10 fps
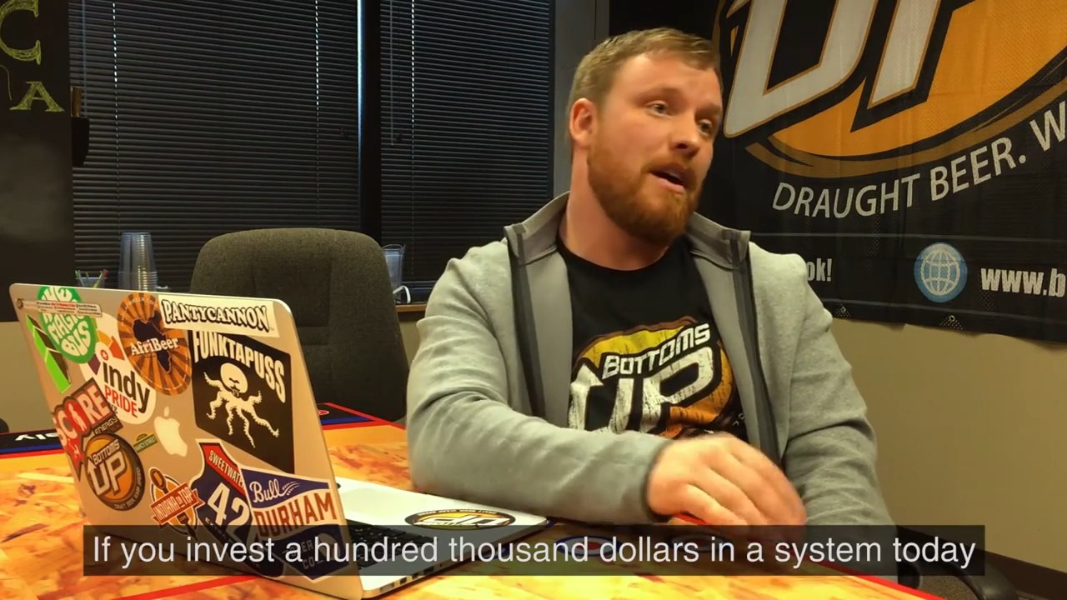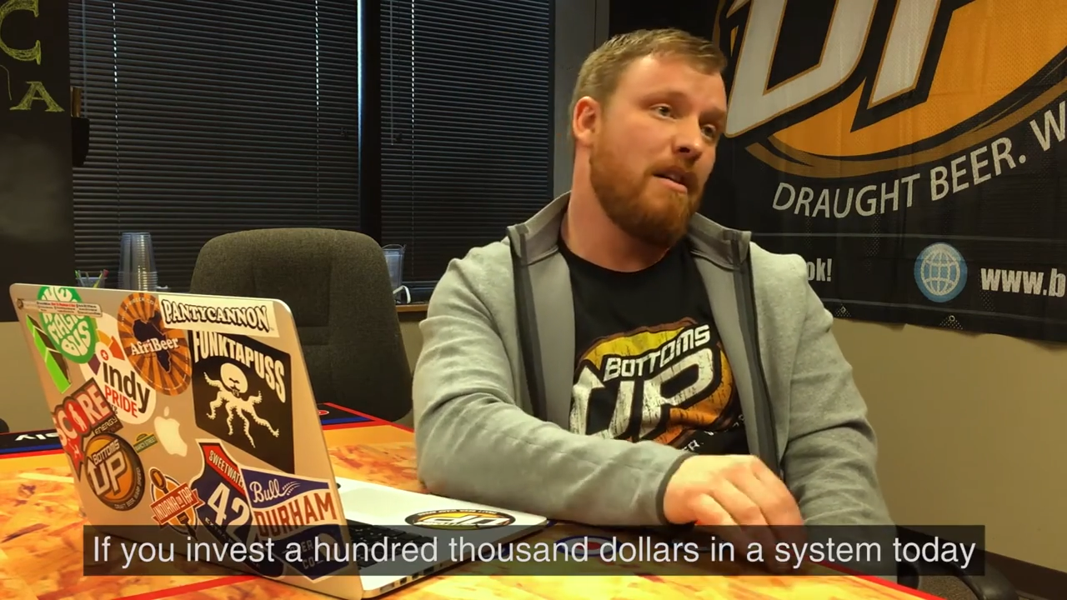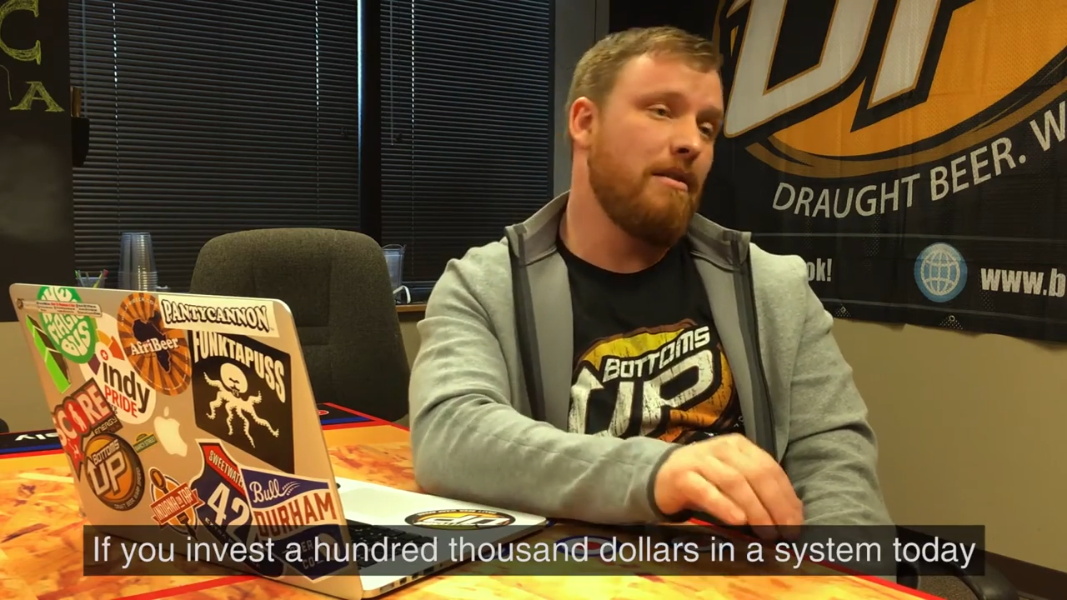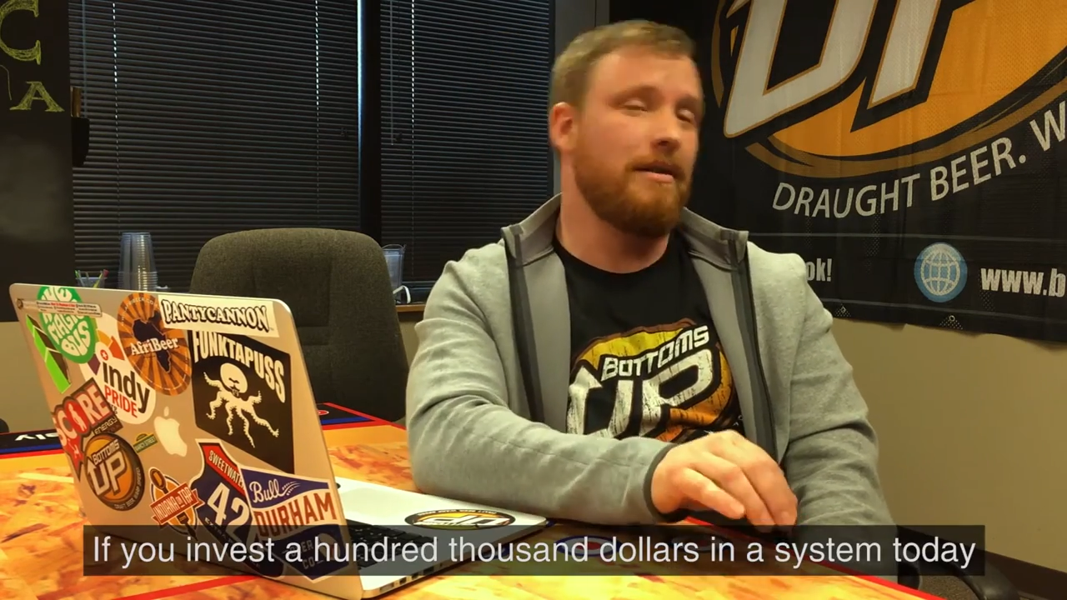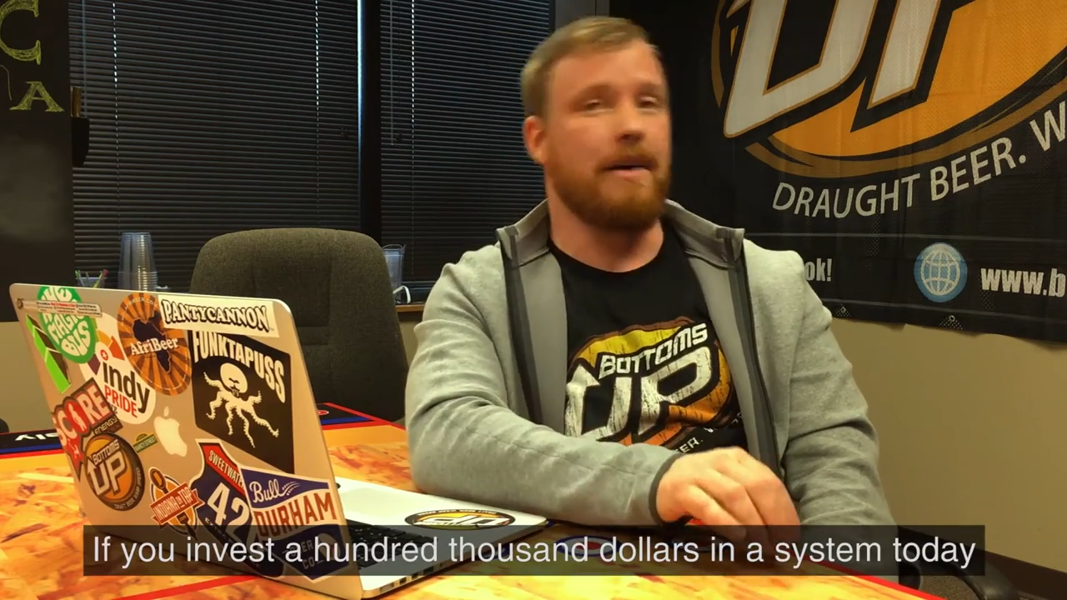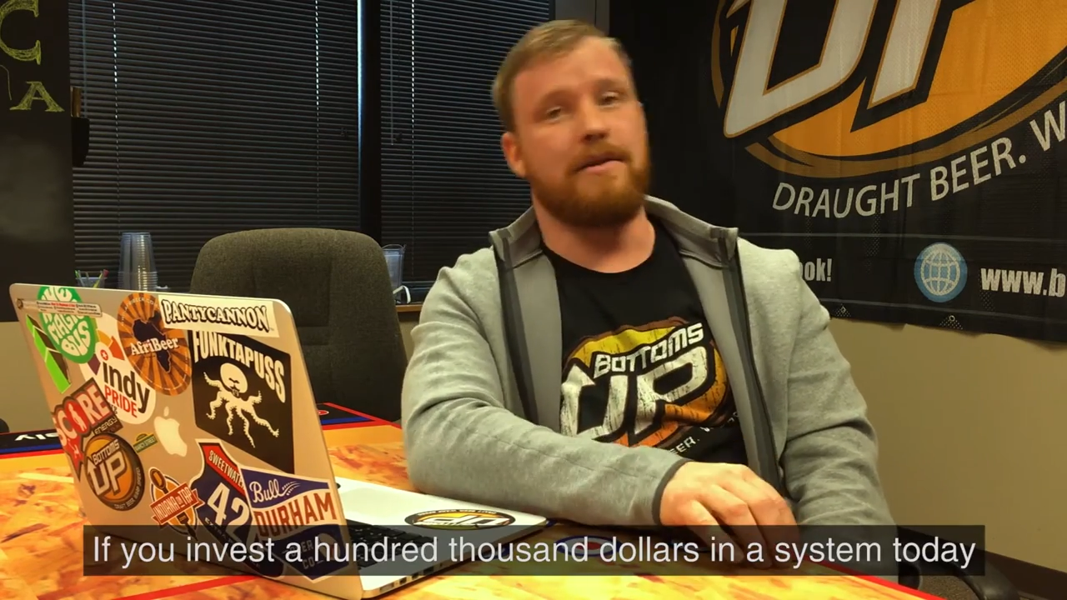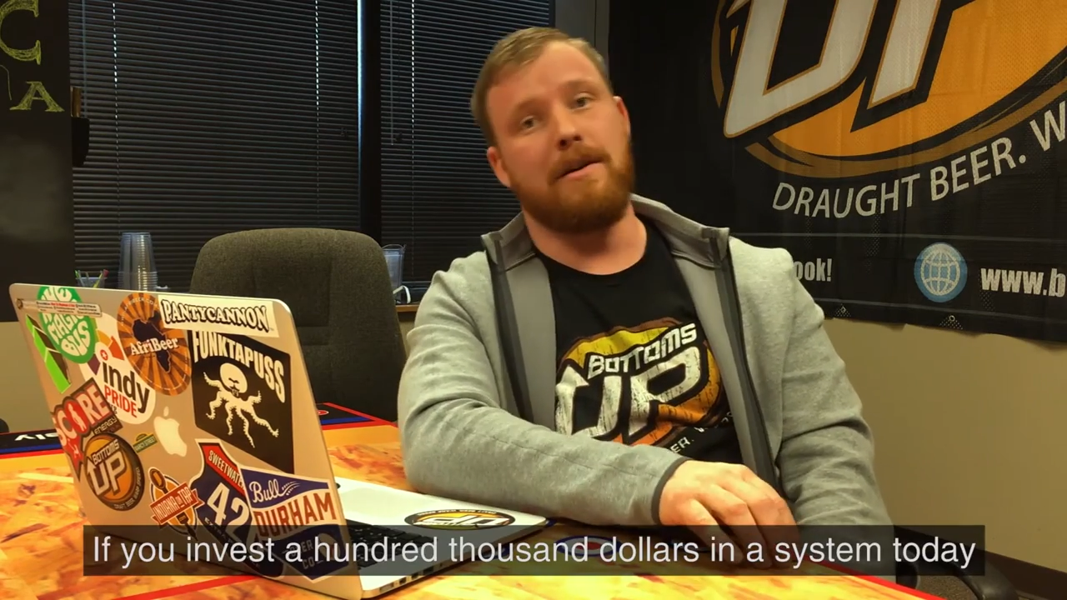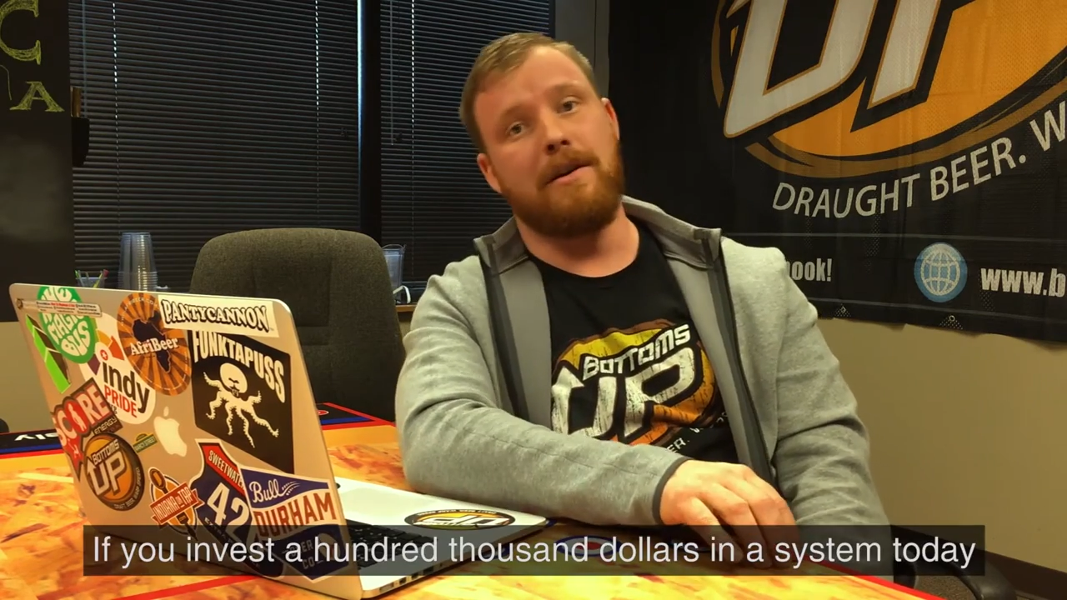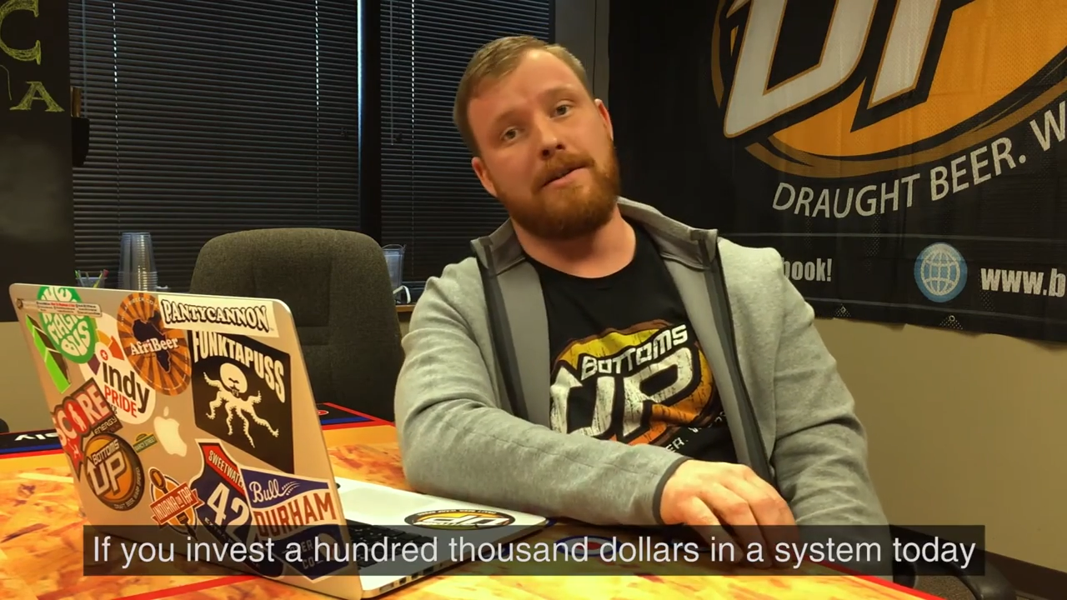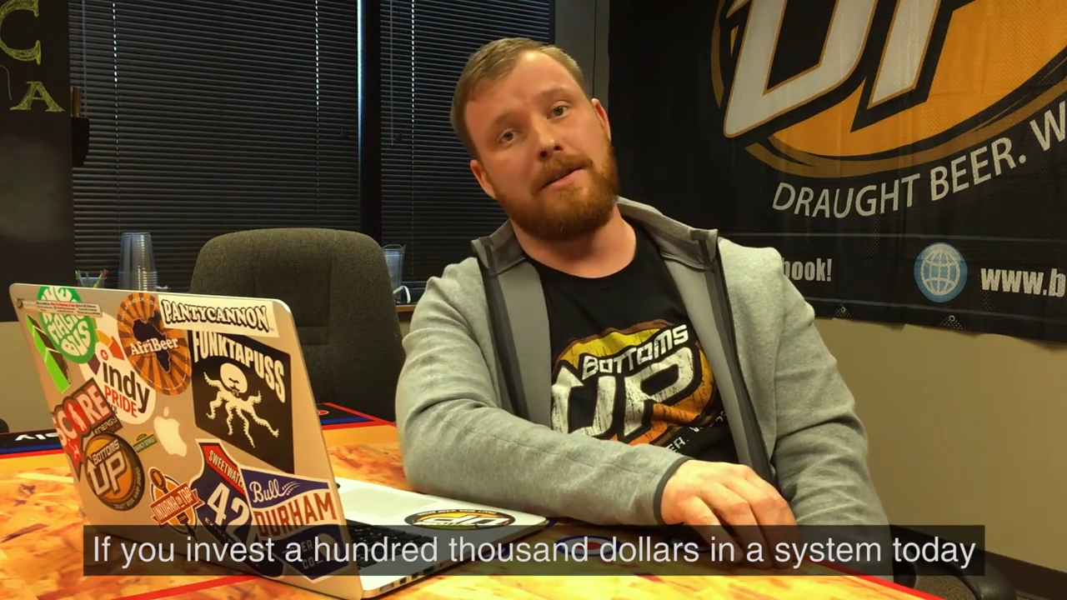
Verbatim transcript: $100,000